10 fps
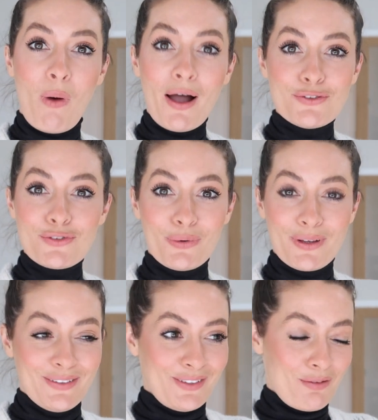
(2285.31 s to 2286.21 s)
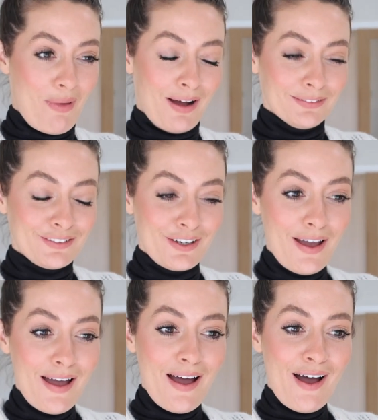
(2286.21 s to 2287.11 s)
Why are you talking so much?
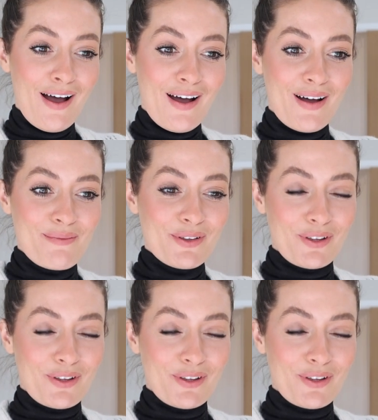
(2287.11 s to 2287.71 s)
Um,